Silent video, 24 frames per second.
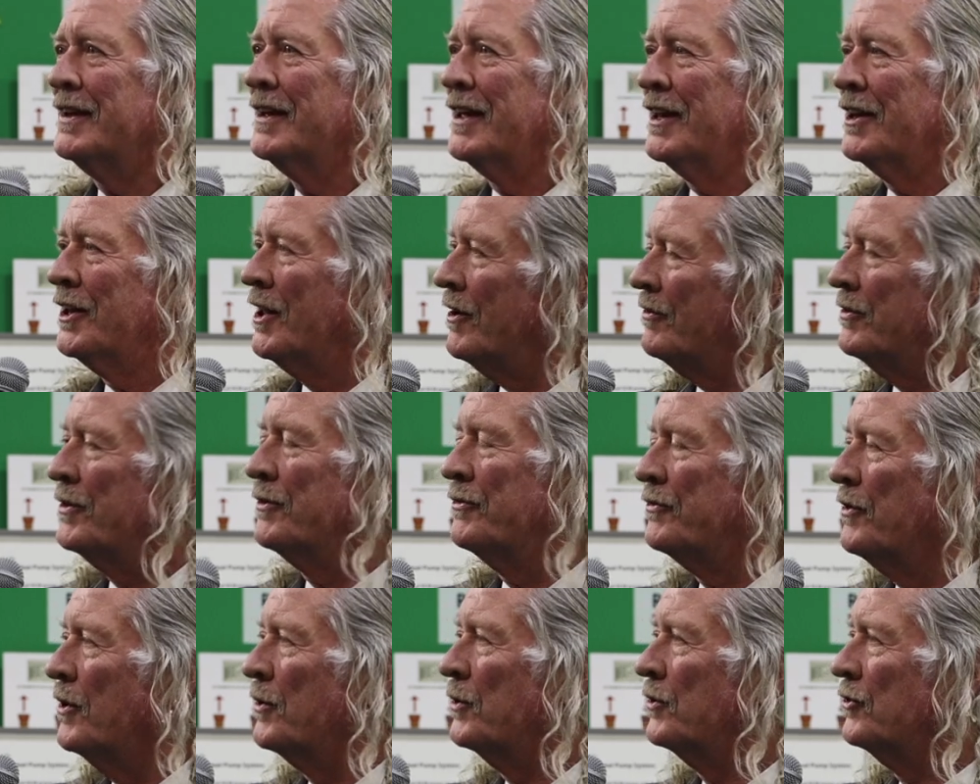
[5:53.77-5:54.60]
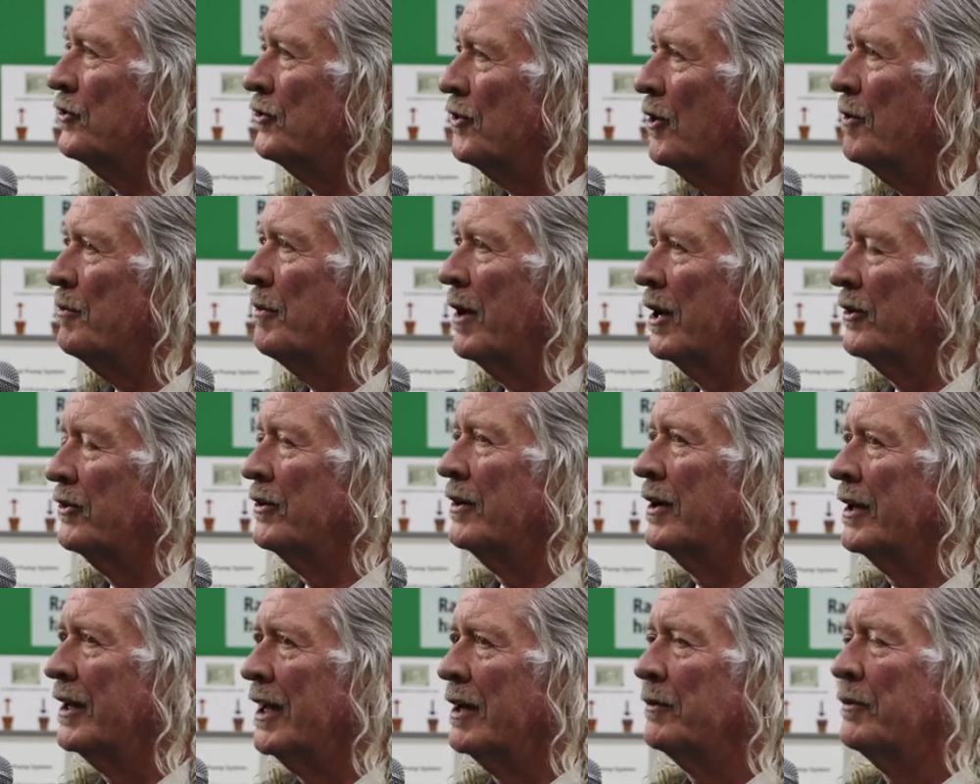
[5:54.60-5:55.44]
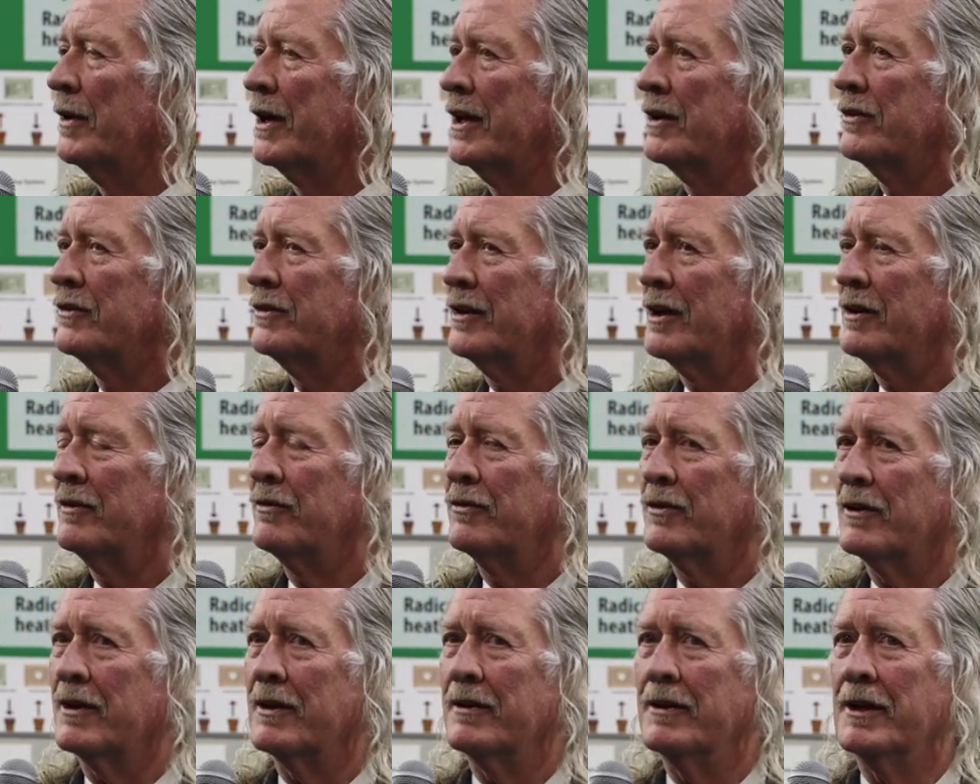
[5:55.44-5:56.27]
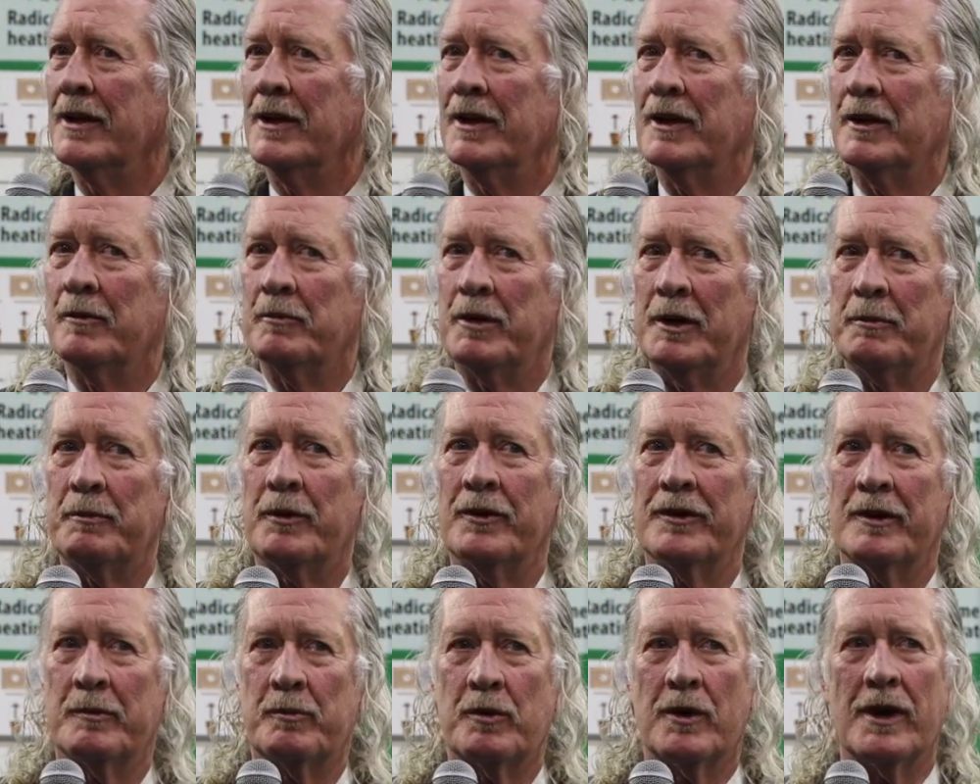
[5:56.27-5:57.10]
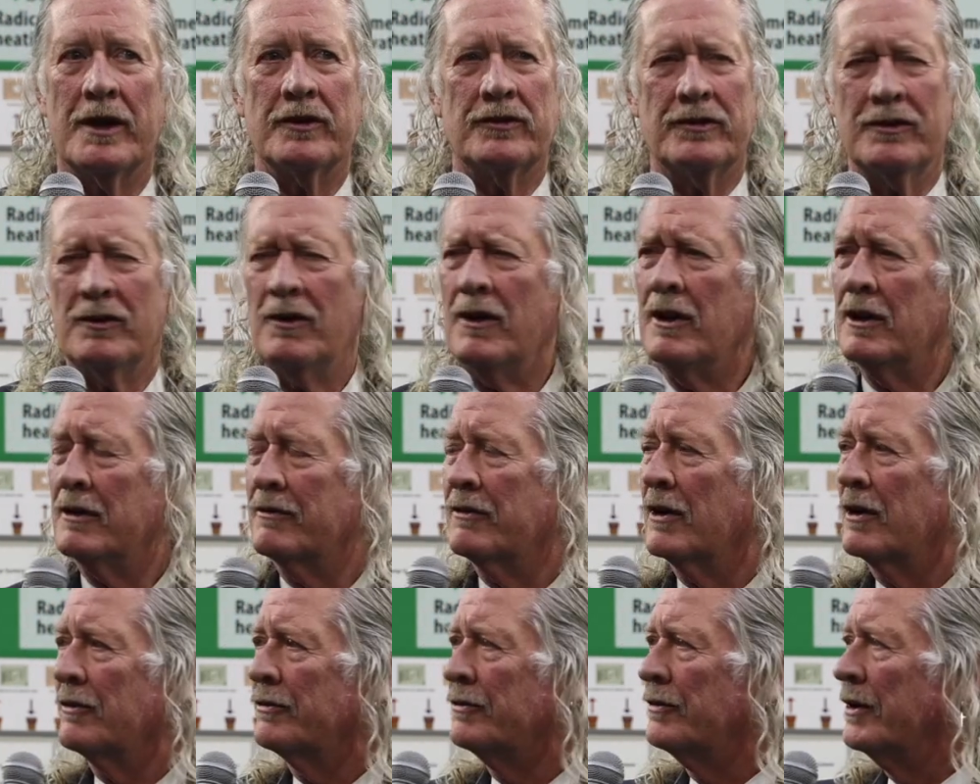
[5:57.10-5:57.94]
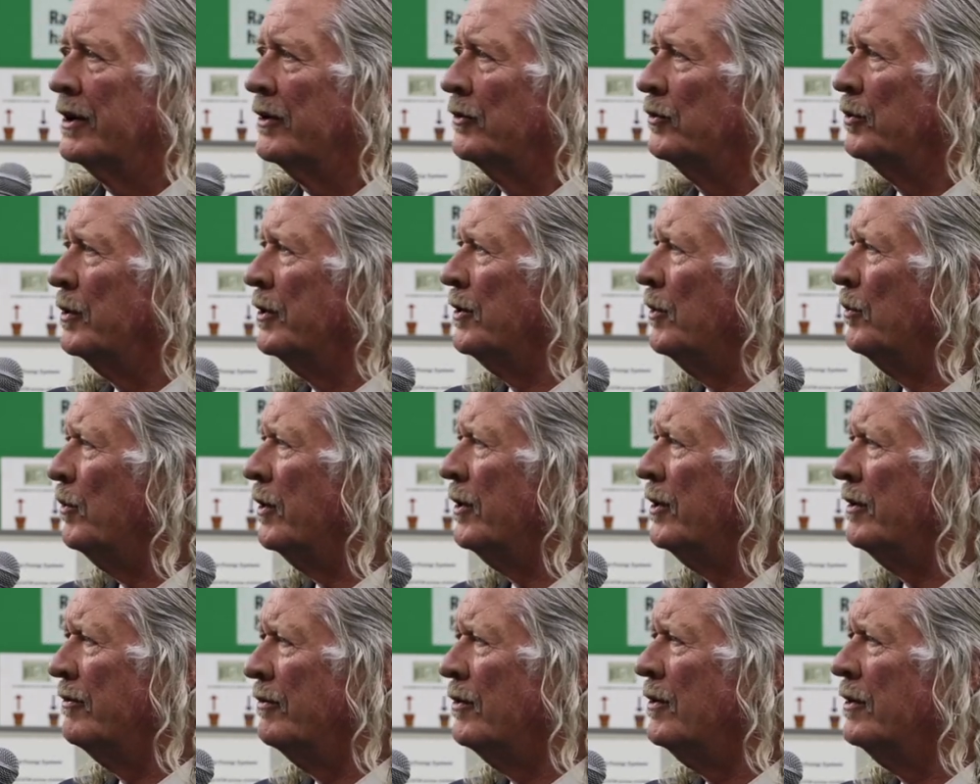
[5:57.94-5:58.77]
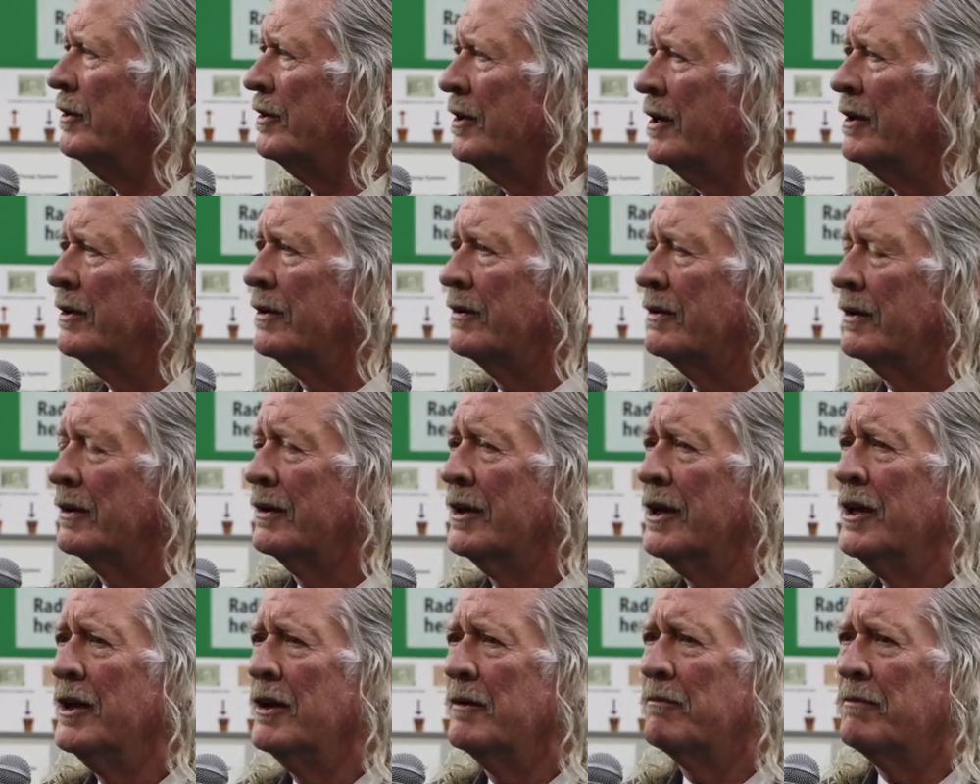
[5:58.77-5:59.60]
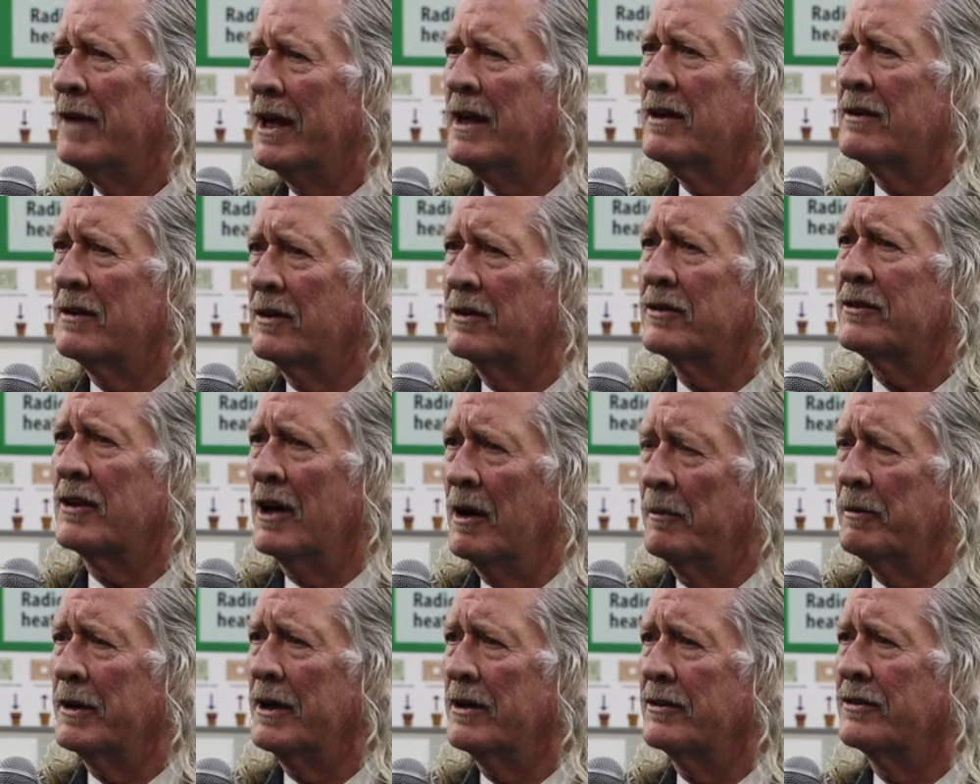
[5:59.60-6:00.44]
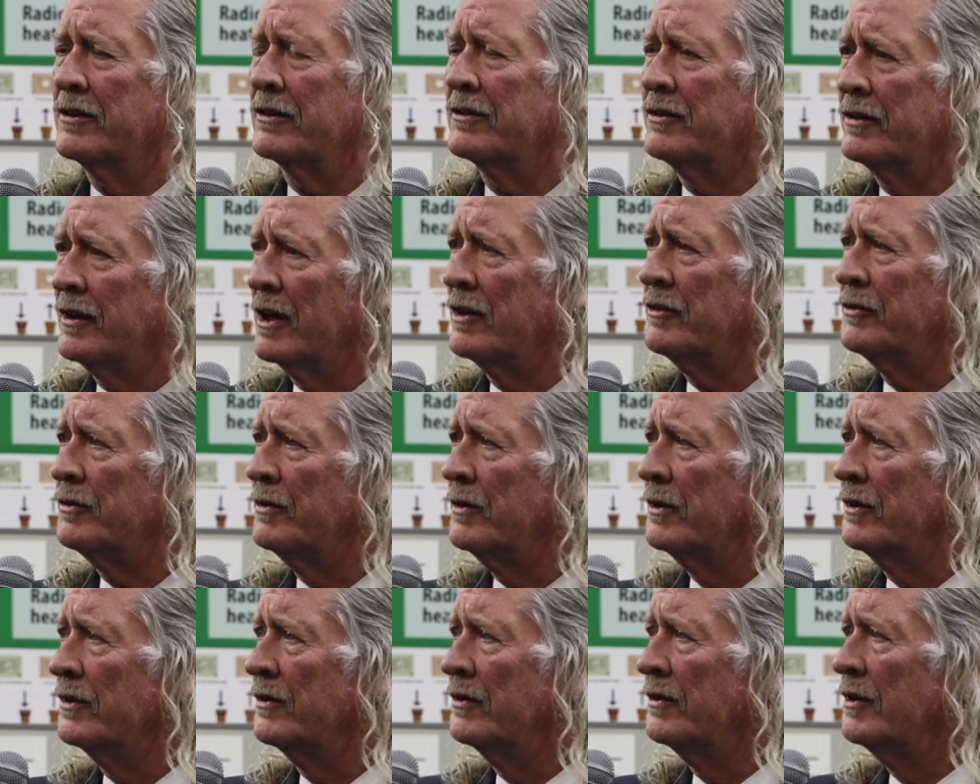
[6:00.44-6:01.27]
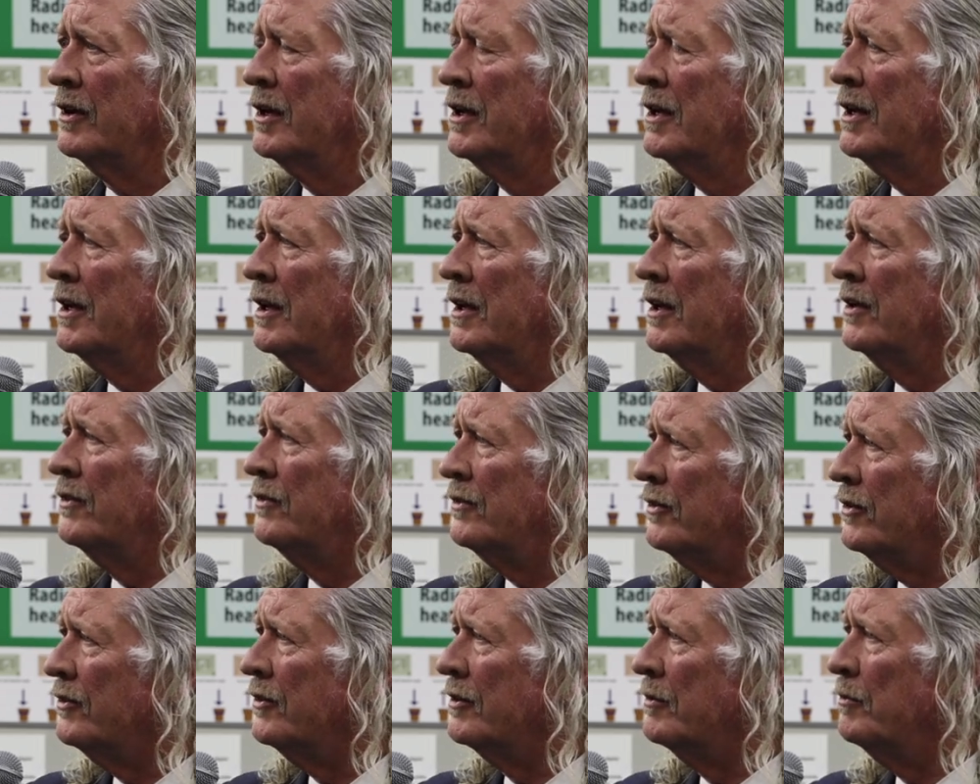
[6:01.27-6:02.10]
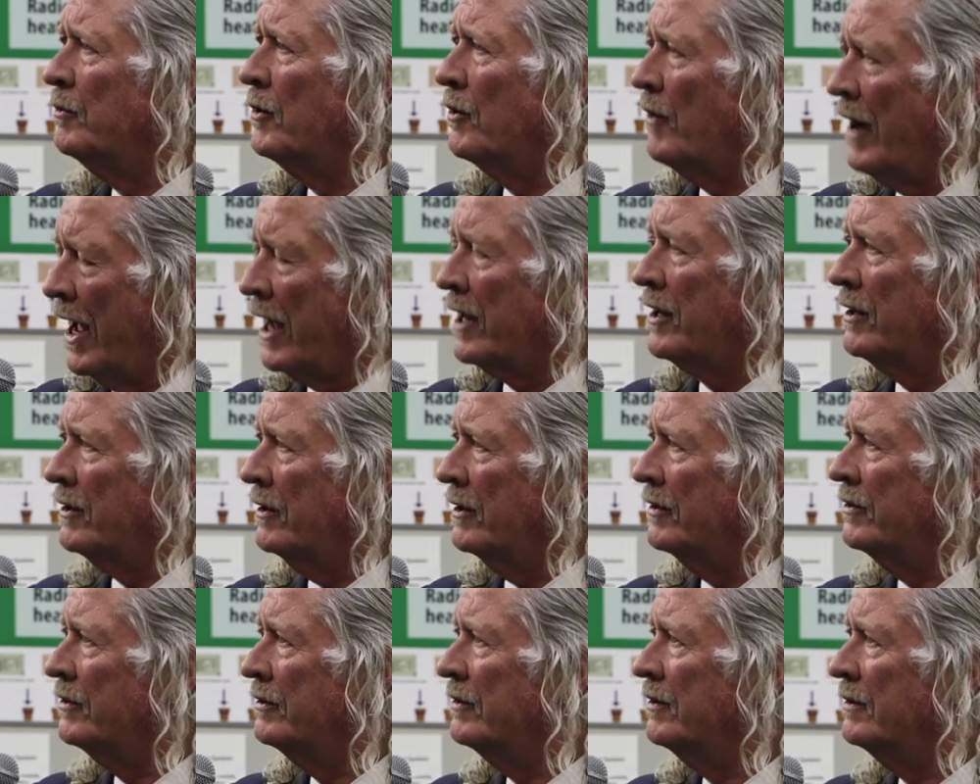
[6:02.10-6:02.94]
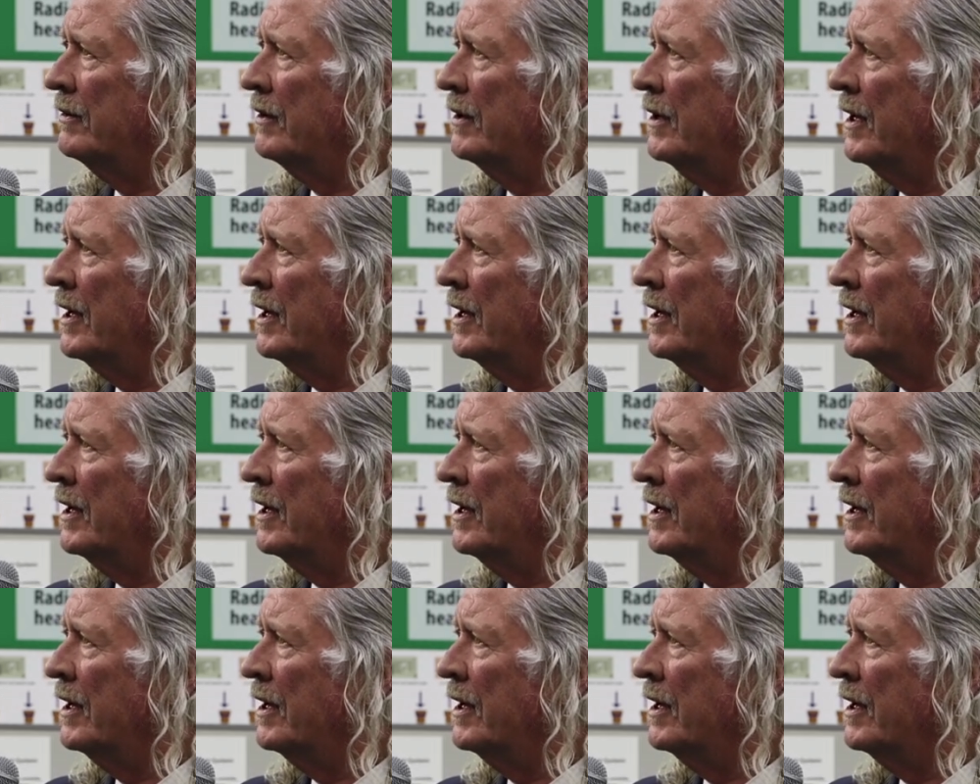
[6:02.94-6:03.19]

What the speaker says: I love you folks so much. And again, what I said for the people in the press and all of our friends, what you've all done to make this company successful is just miraculous.